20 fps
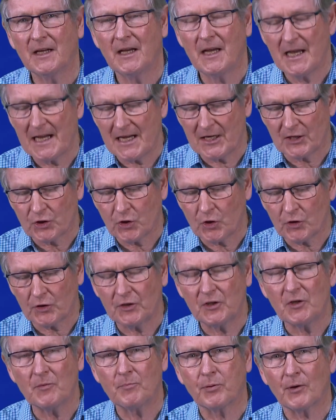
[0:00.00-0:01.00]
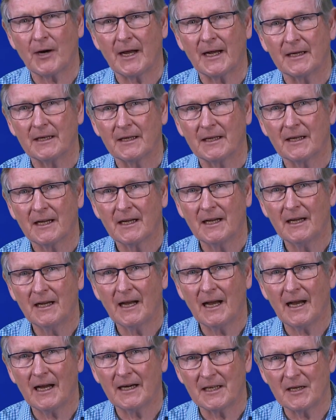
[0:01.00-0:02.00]
He took the bread
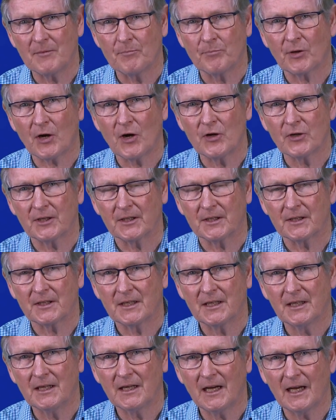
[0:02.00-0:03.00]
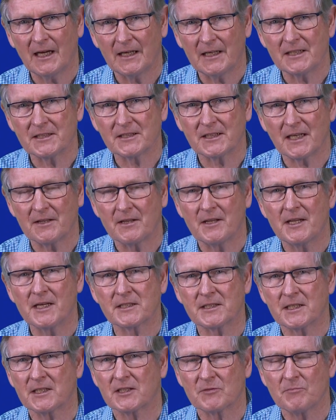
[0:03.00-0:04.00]
and he broke it and he said, "This
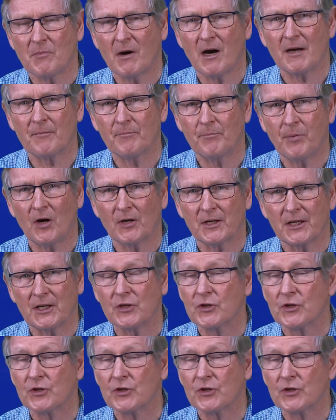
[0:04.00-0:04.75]
is my body.